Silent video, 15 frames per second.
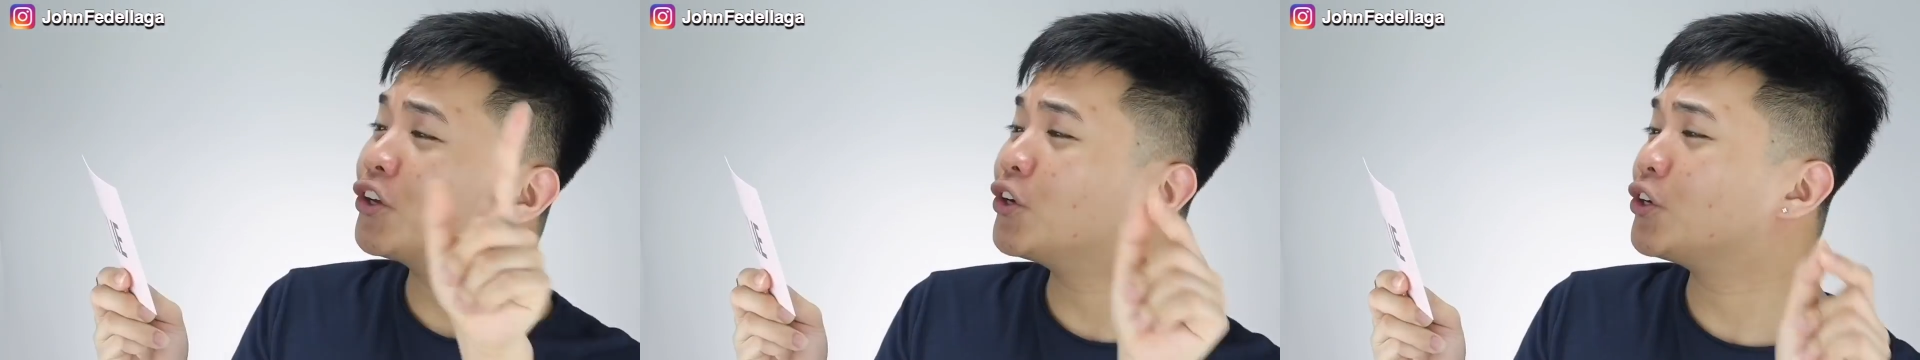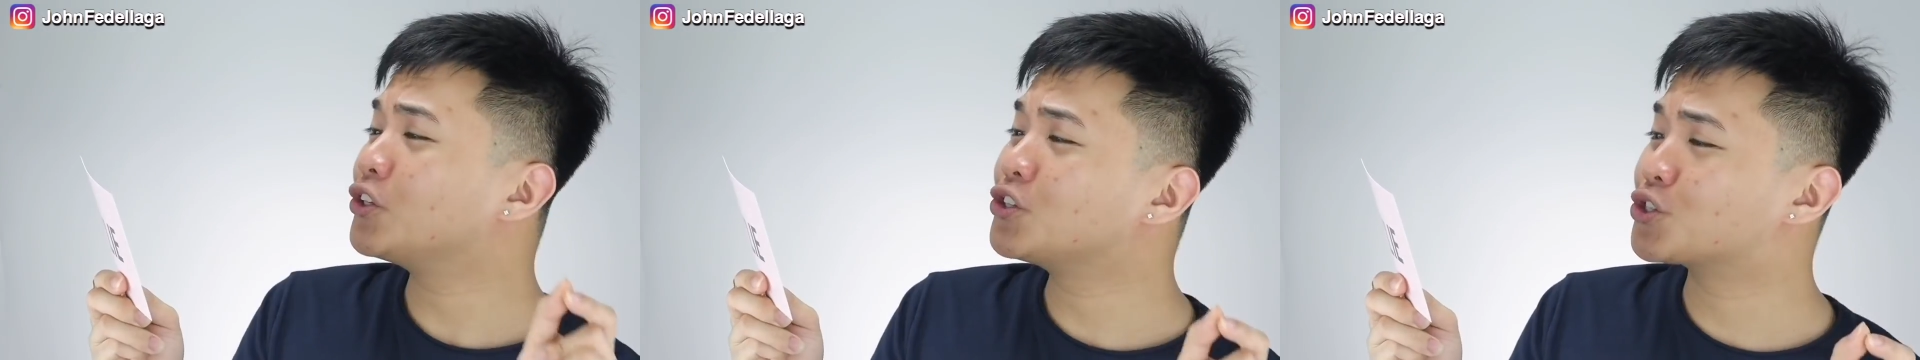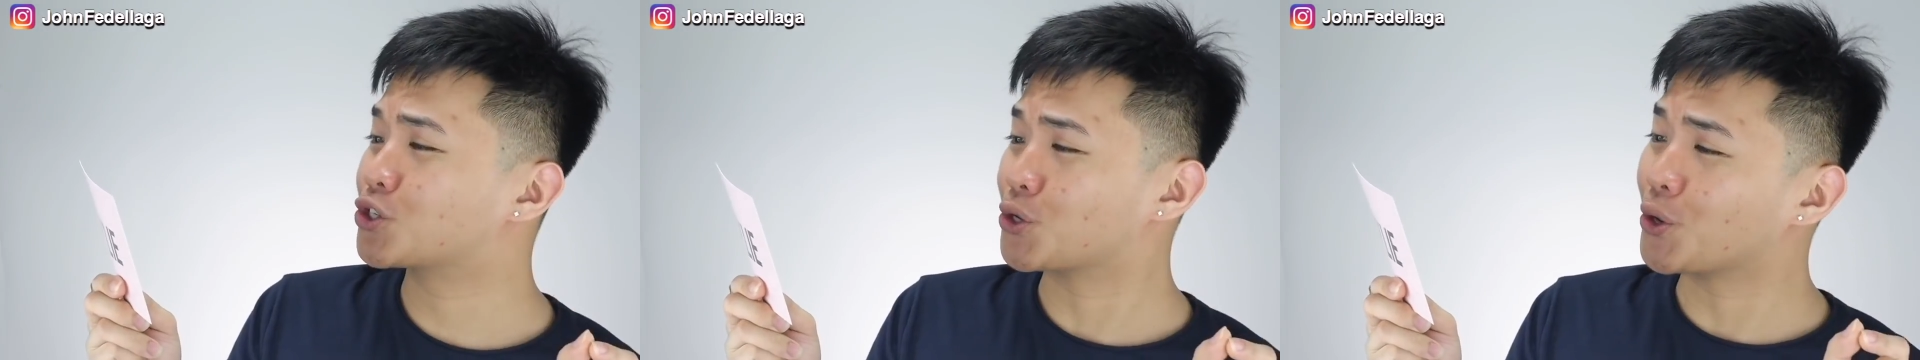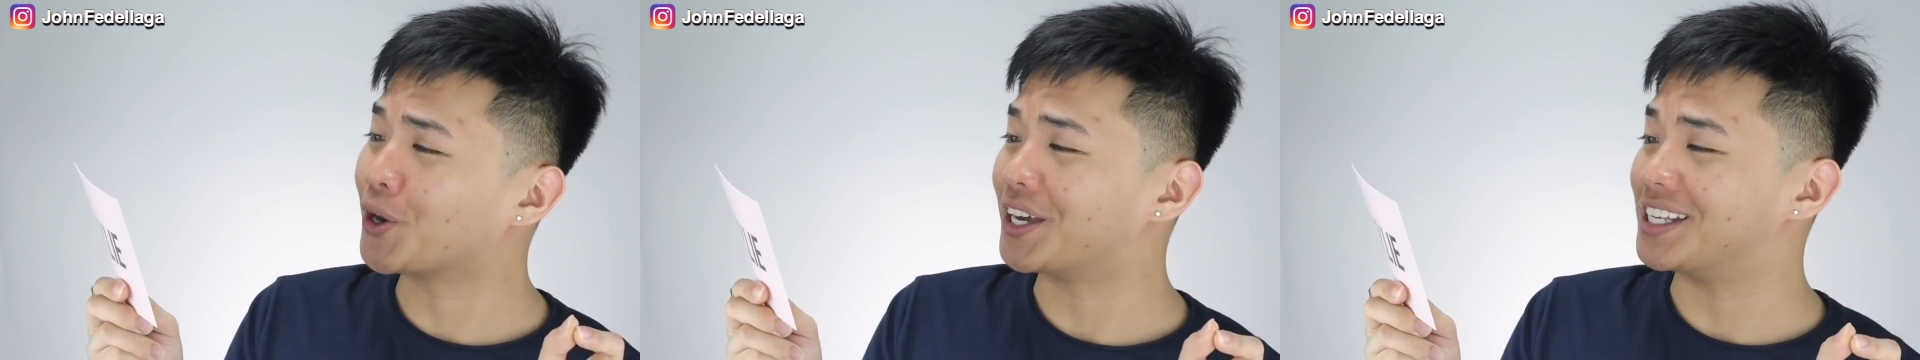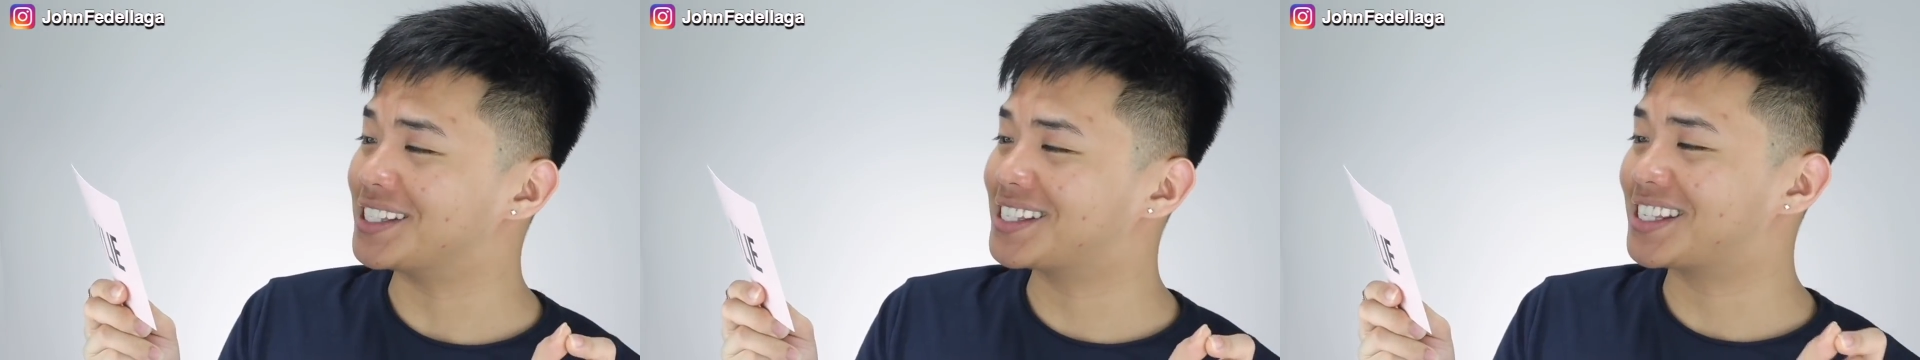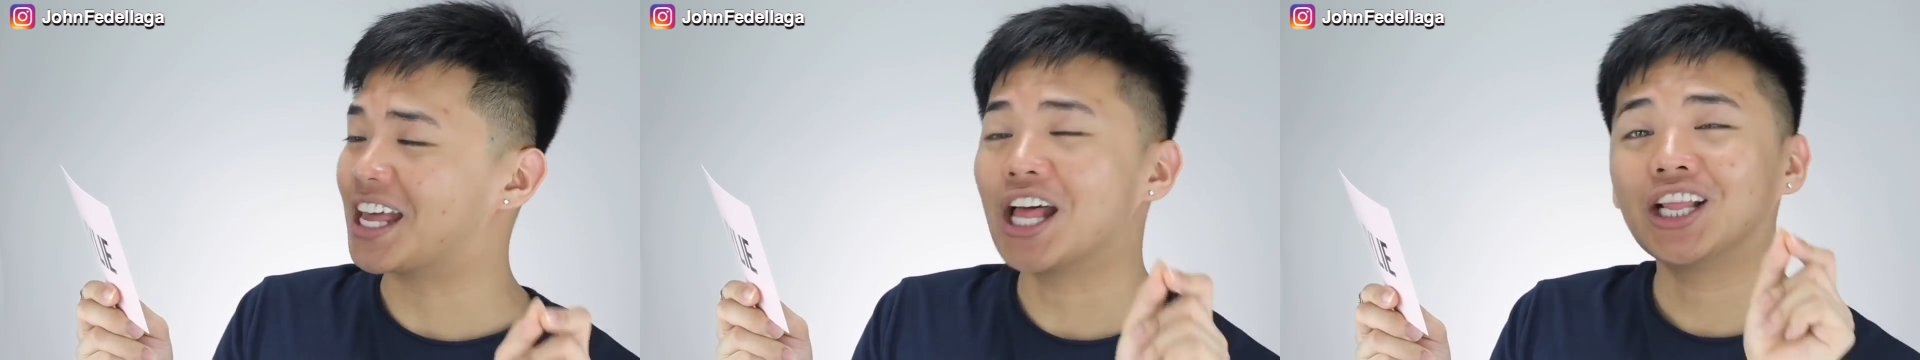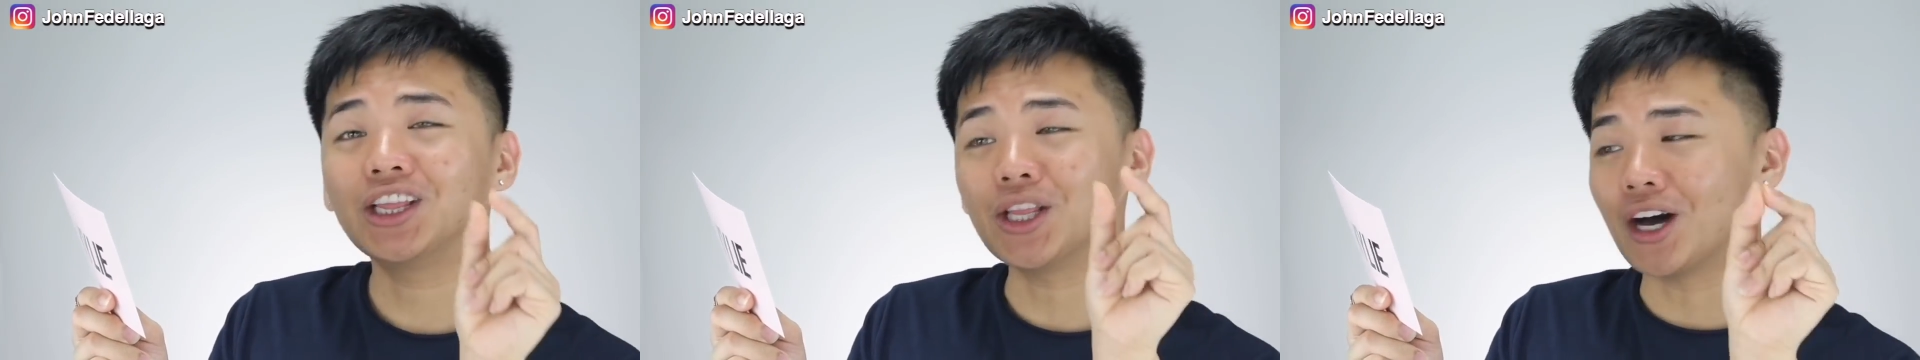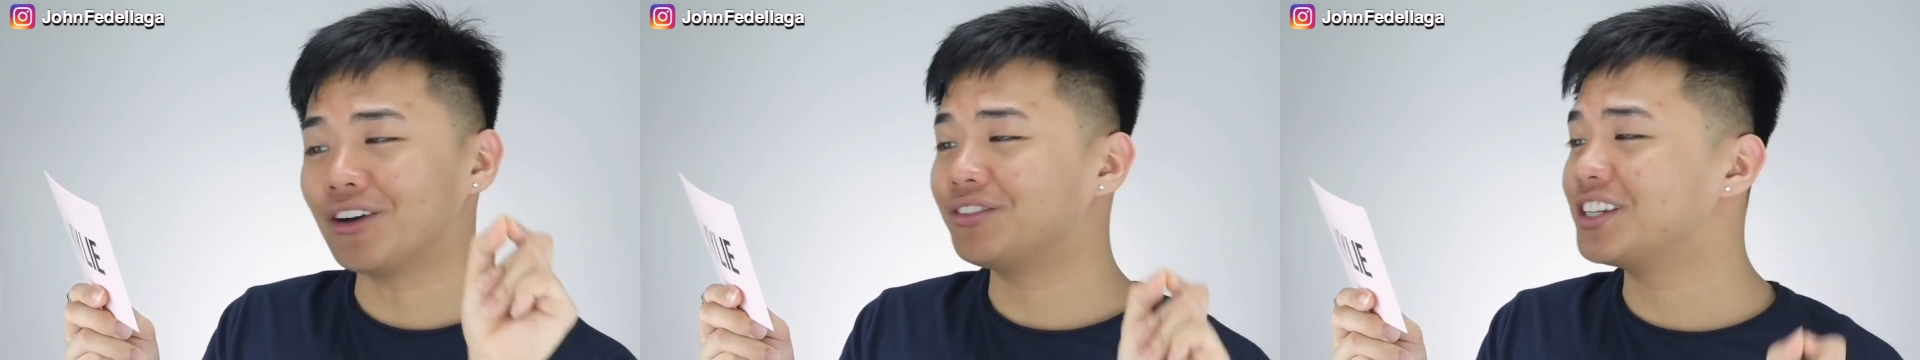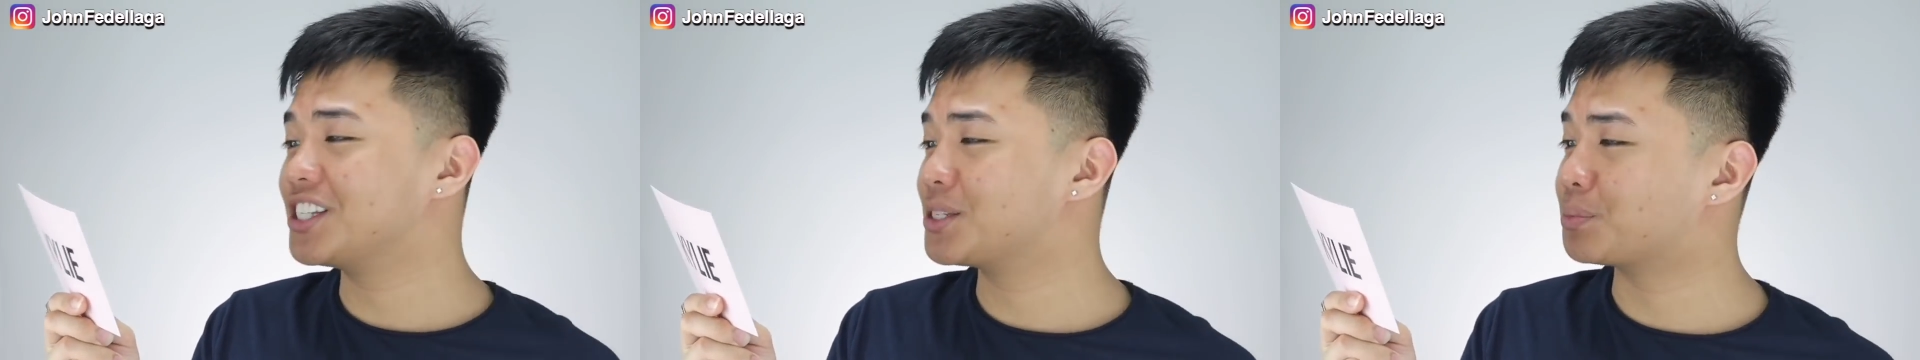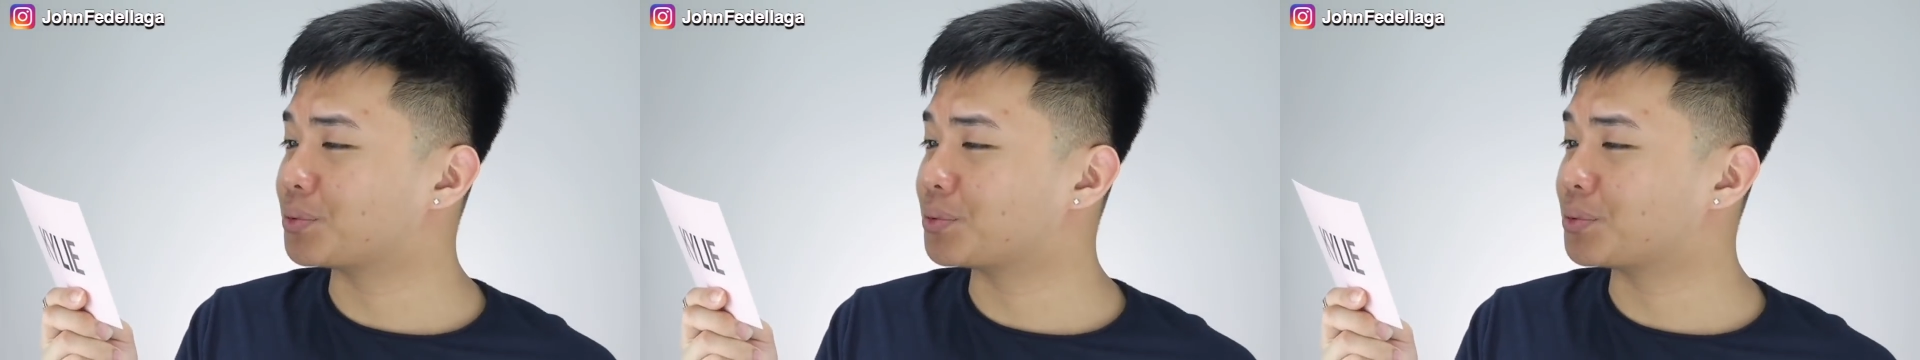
"Good choice. Love these